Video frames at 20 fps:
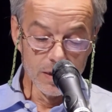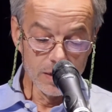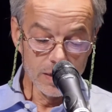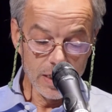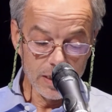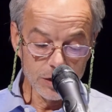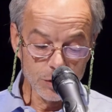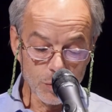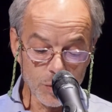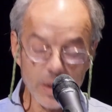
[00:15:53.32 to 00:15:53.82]

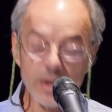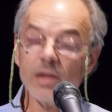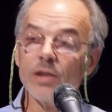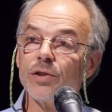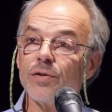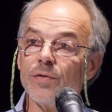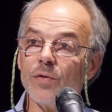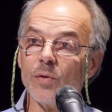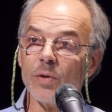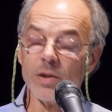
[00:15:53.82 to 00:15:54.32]
That's
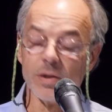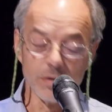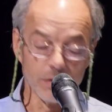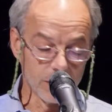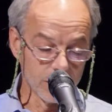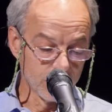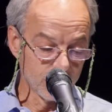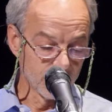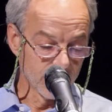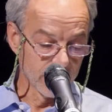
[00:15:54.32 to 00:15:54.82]
whales for you,
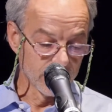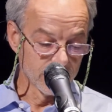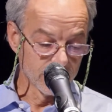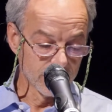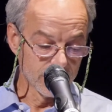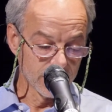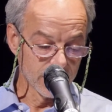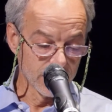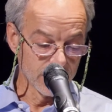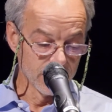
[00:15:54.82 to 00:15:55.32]
the trainer
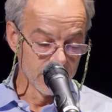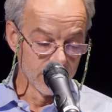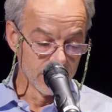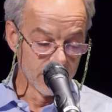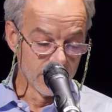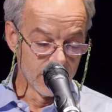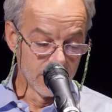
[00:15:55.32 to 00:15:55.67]
said.